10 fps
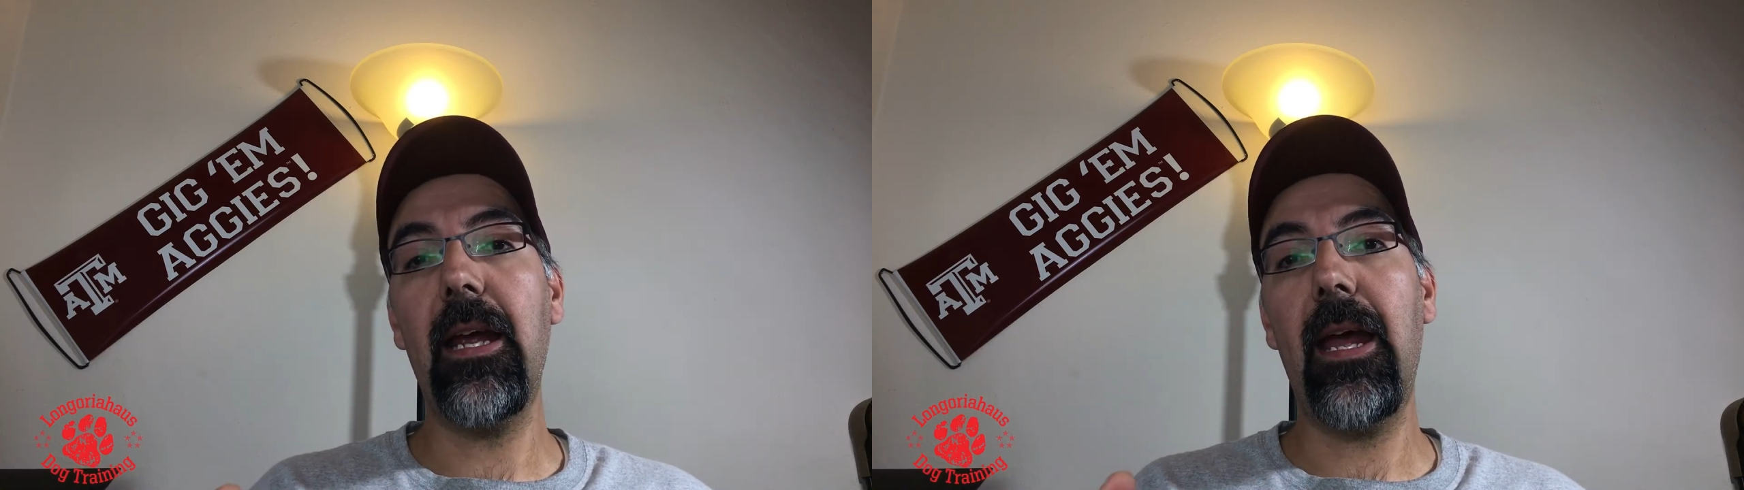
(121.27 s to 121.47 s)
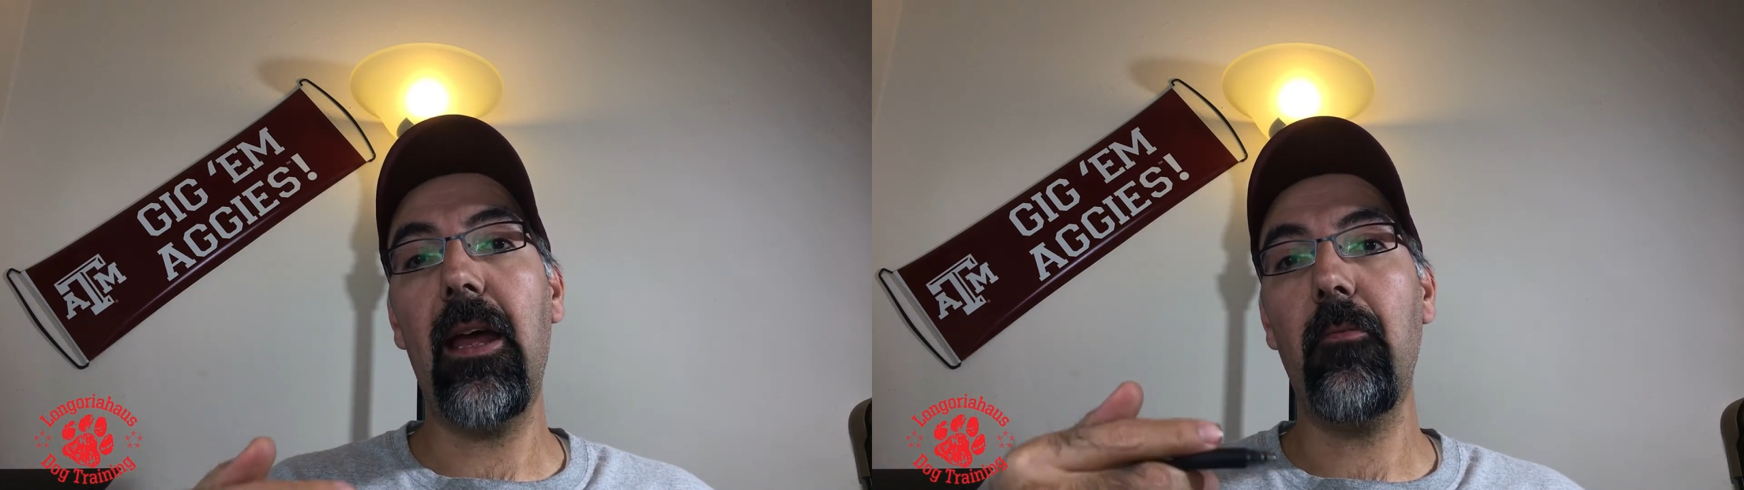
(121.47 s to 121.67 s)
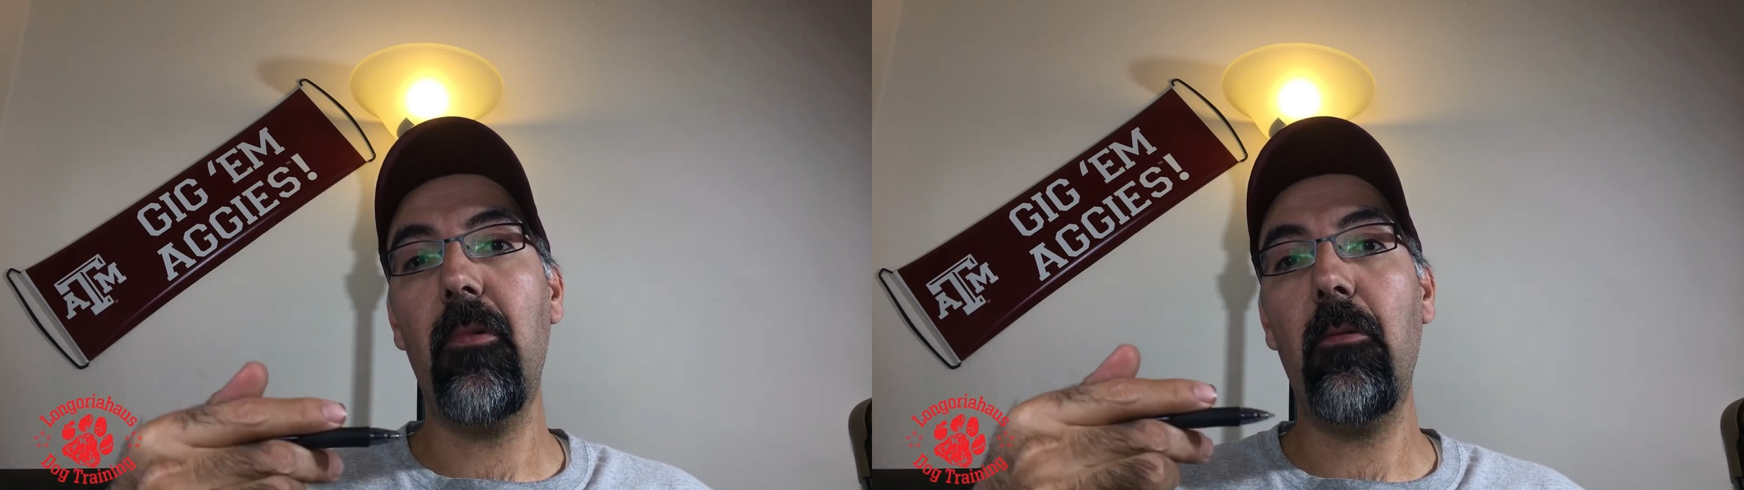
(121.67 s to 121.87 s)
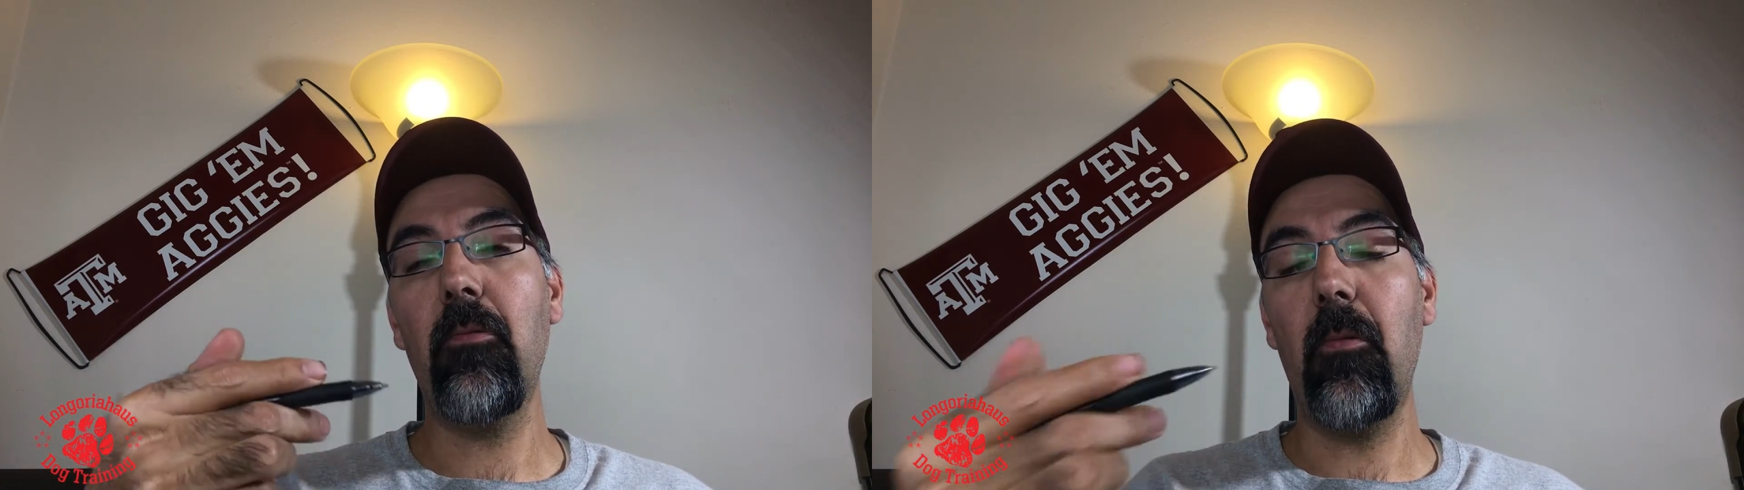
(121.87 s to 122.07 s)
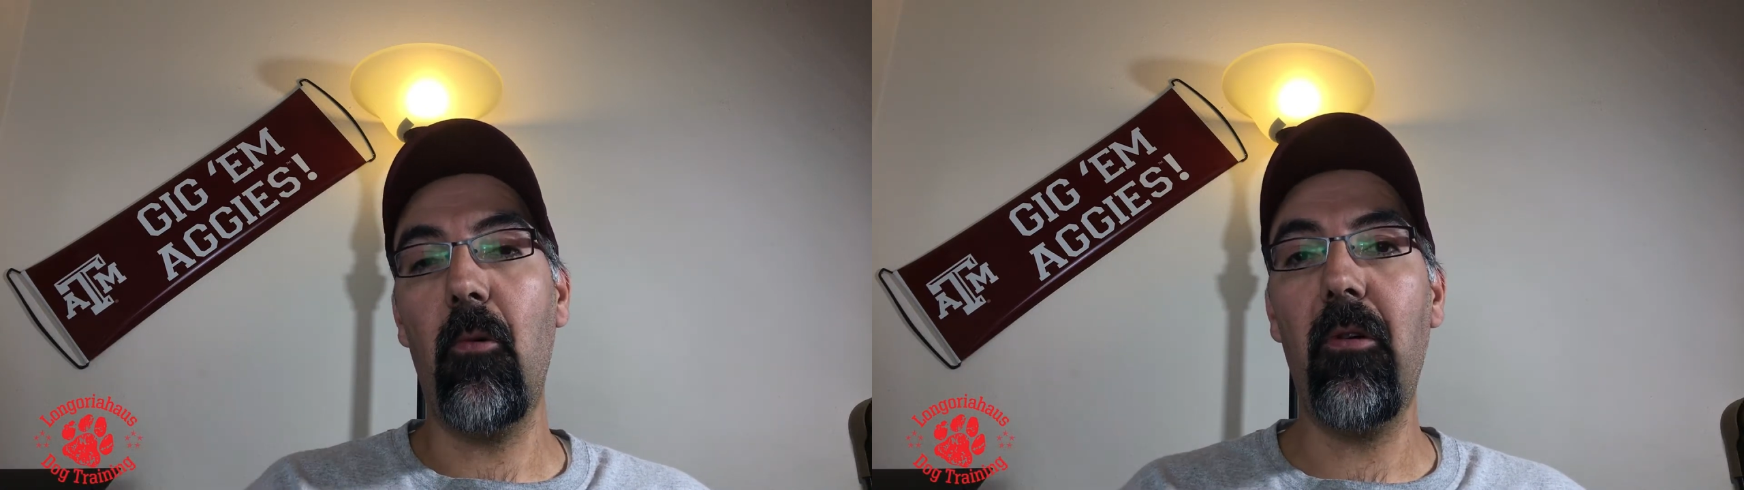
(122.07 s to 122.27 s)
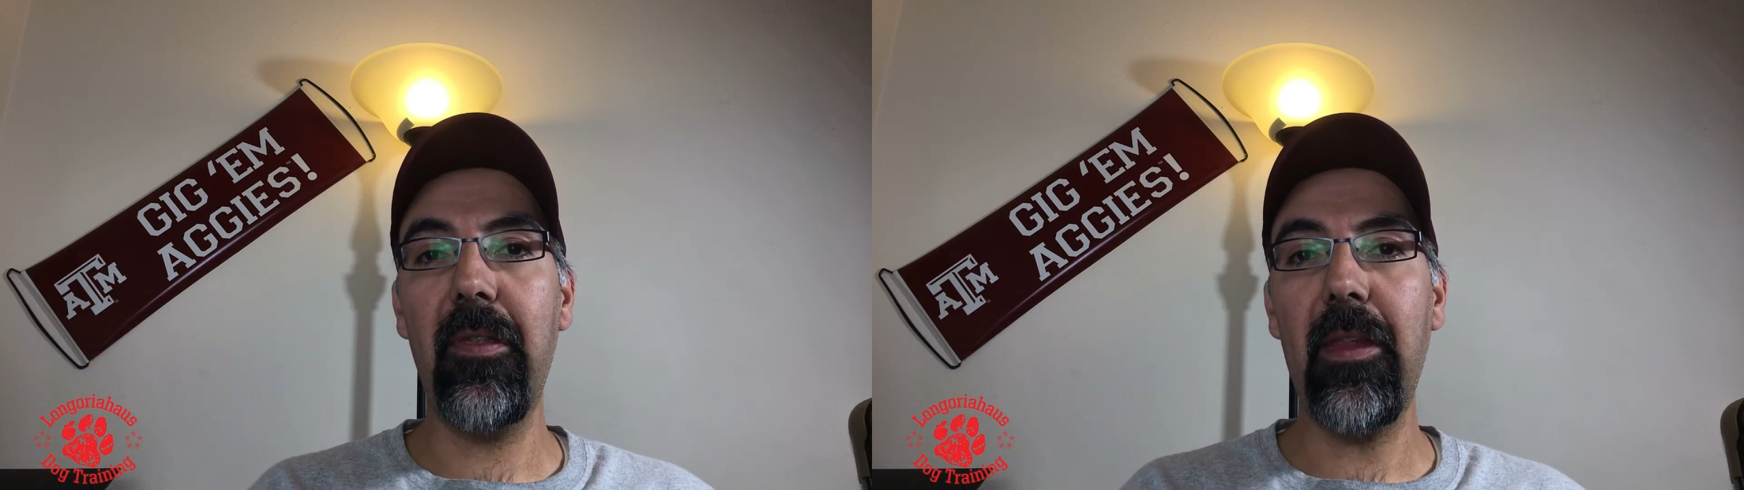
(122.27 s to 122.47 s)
and we reward